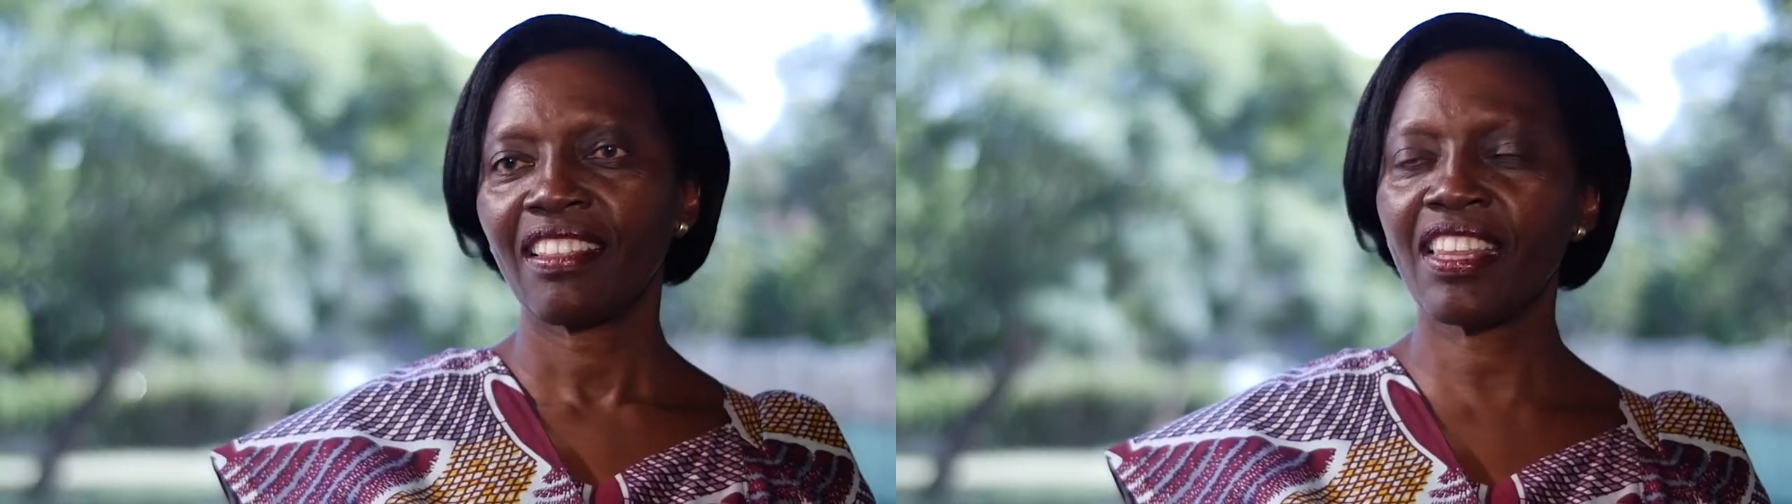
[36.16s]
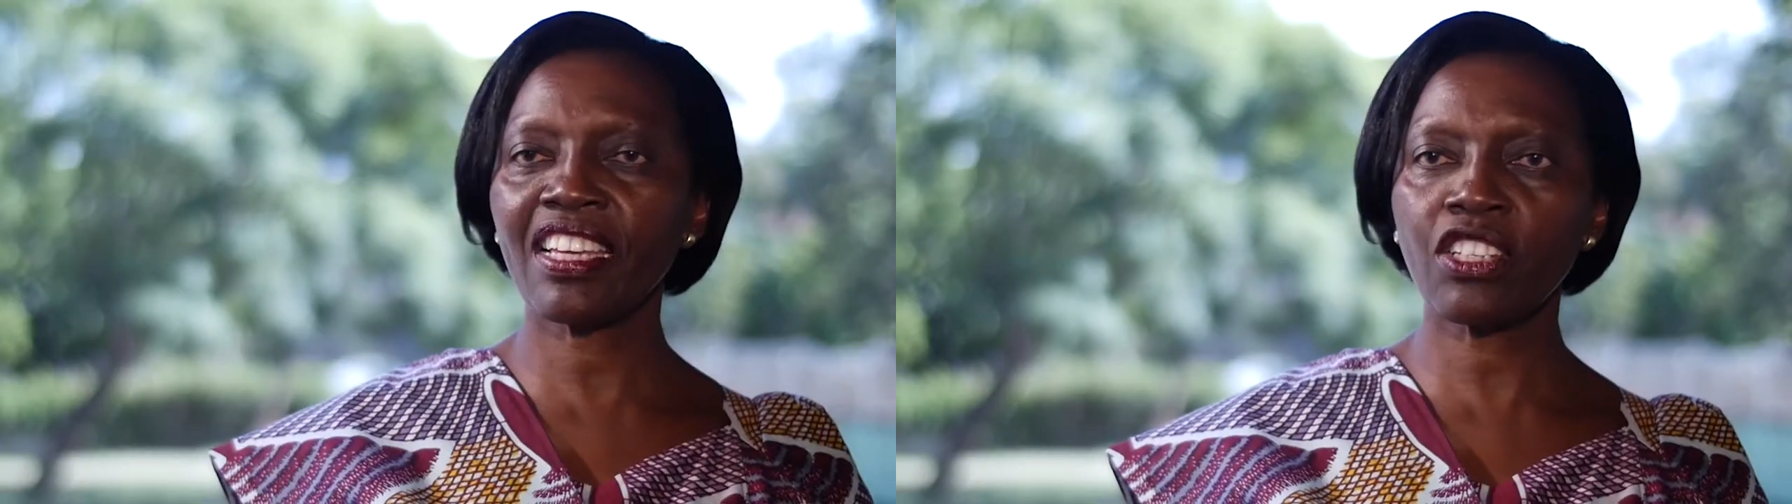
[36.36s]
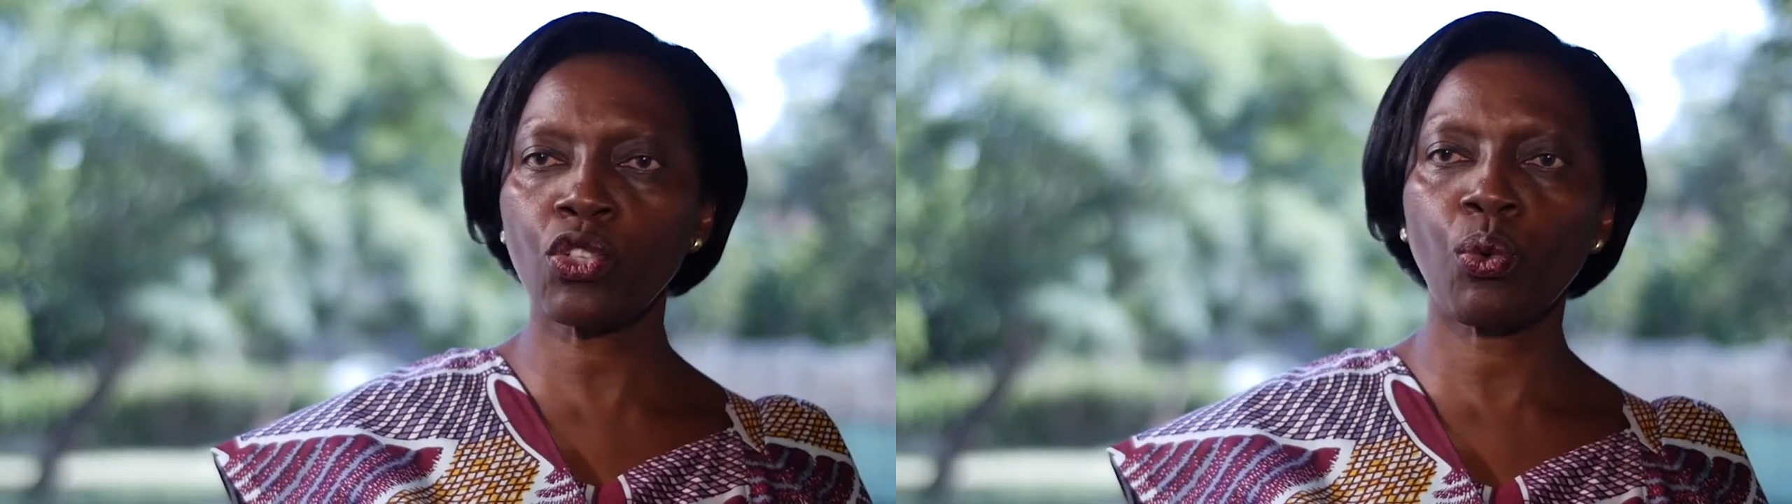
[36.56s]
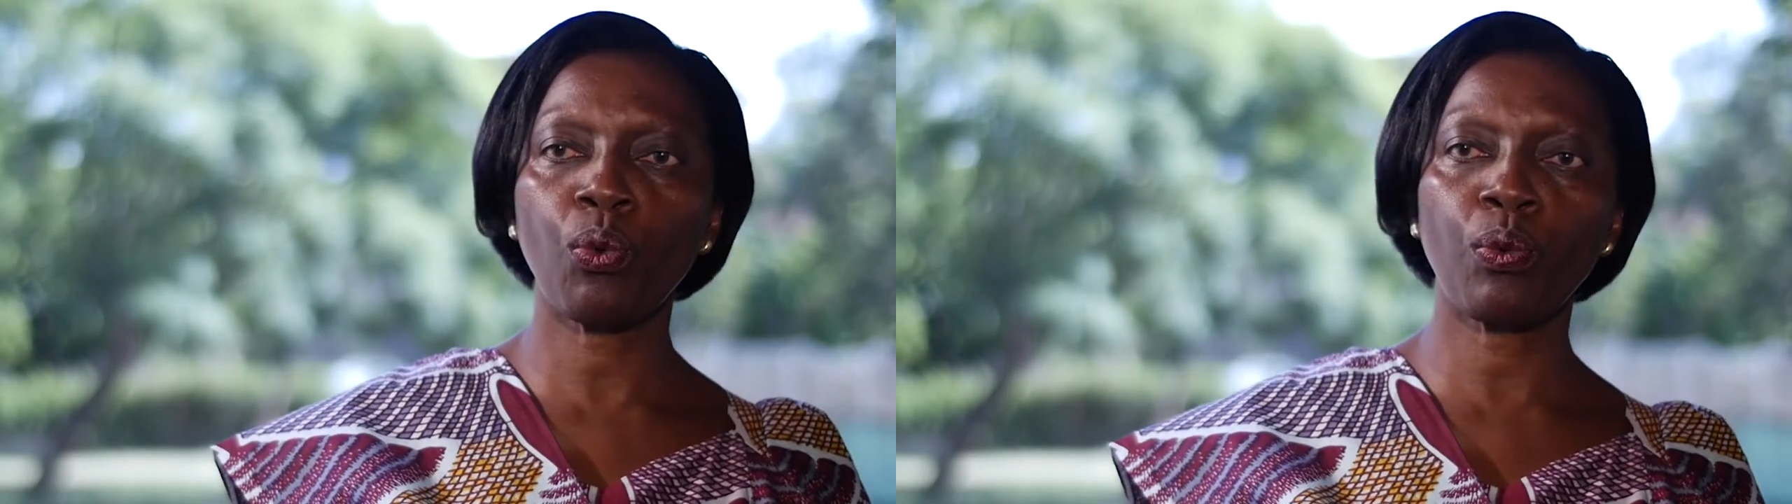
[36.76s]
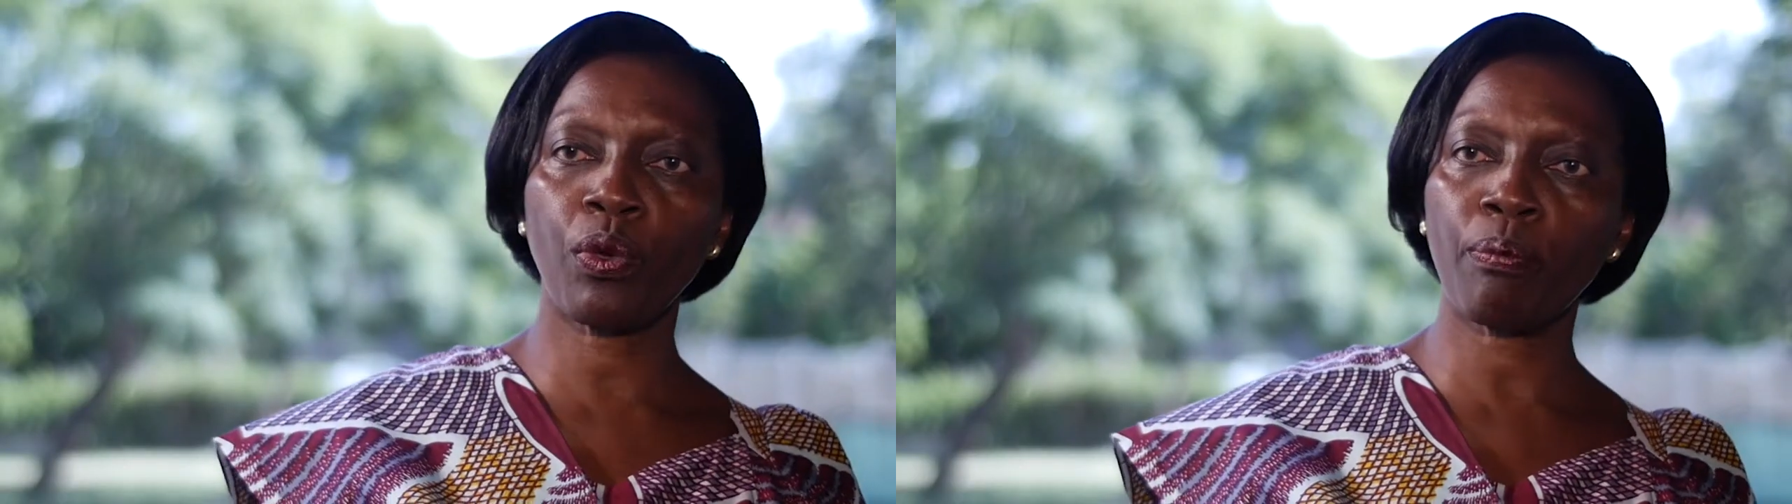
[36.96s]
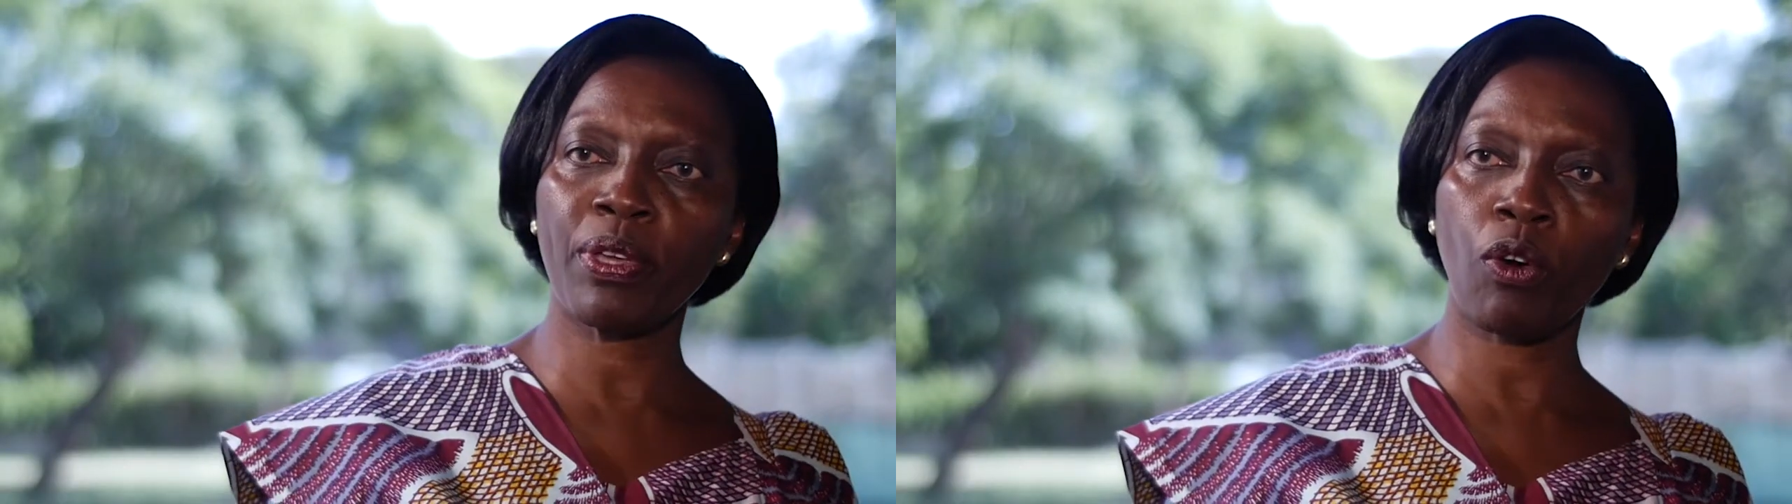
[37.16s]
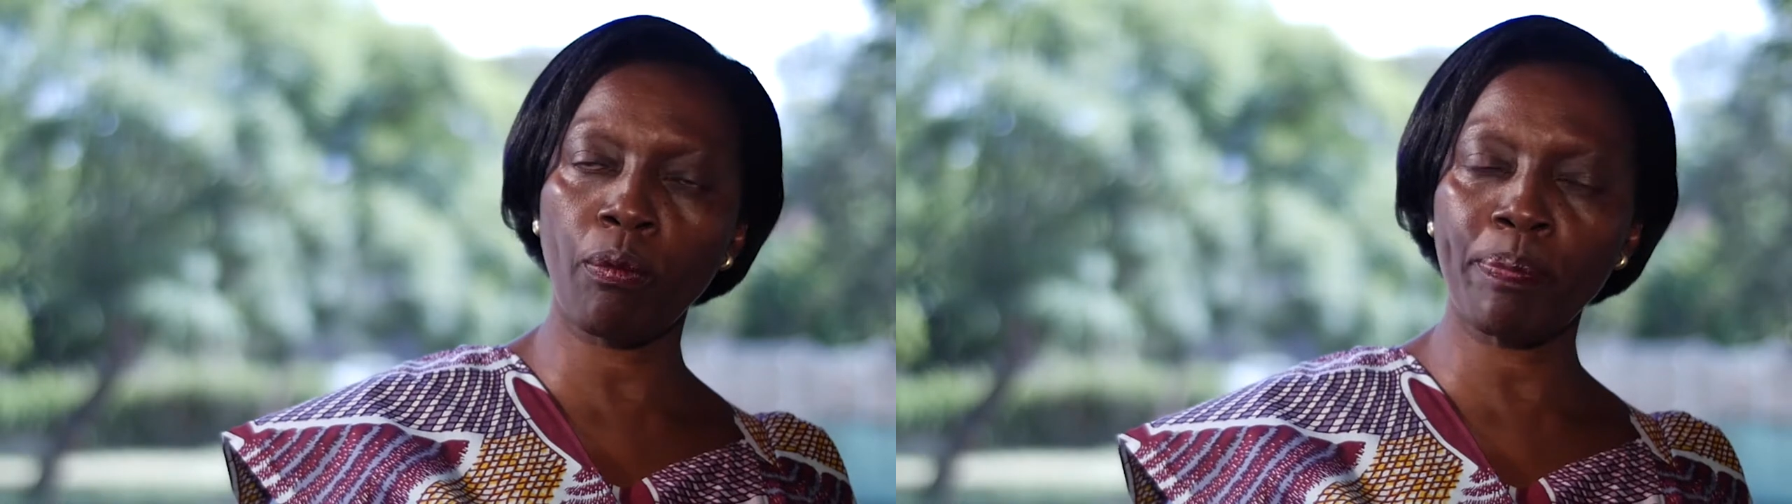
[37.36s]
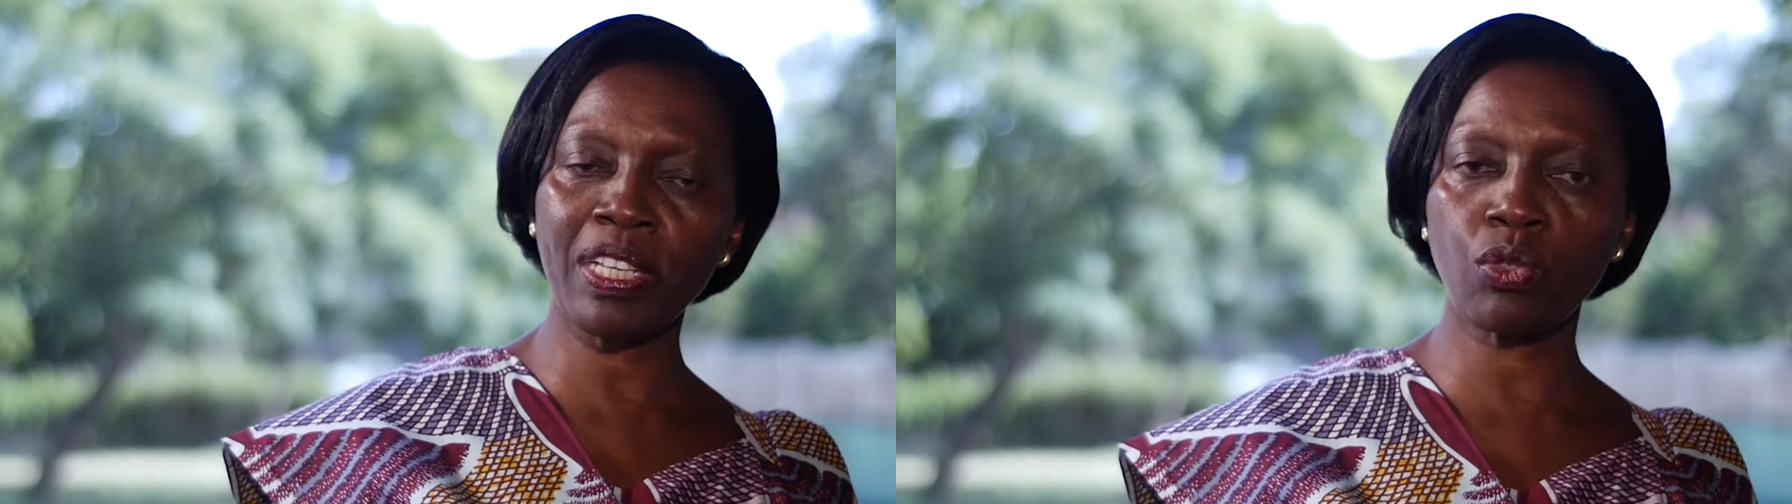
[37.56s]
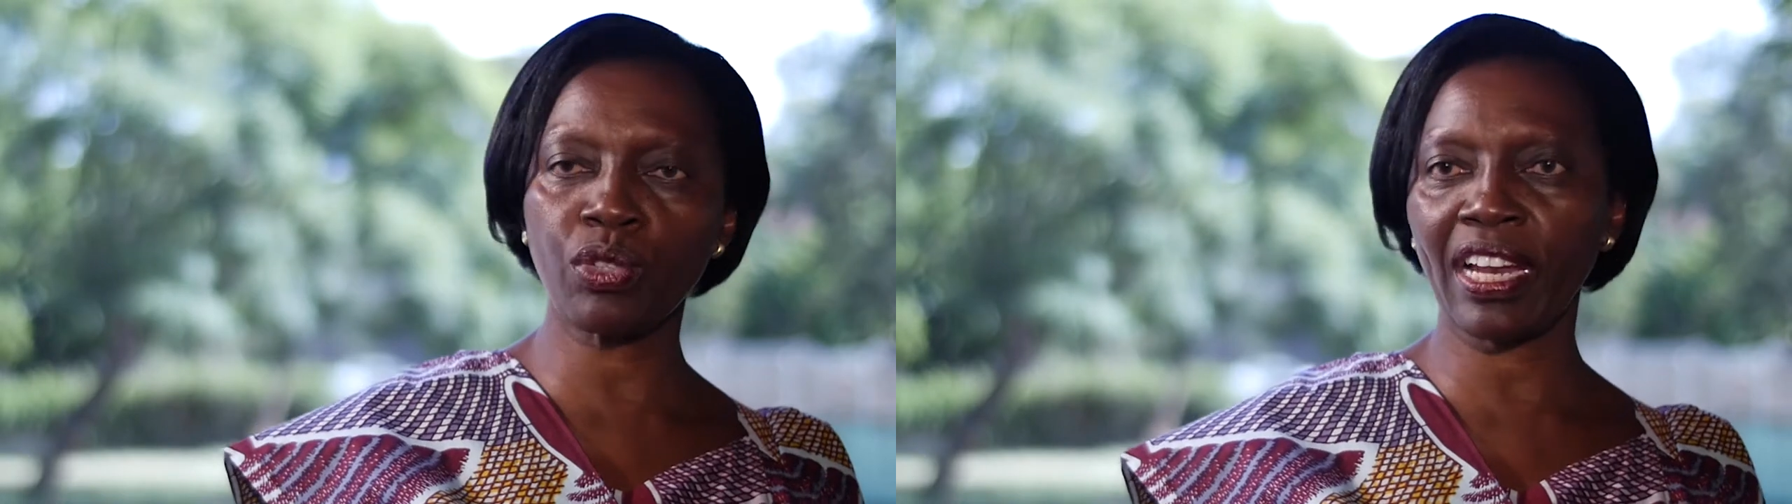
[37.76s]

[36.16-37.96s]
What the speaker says: They too will be hoping to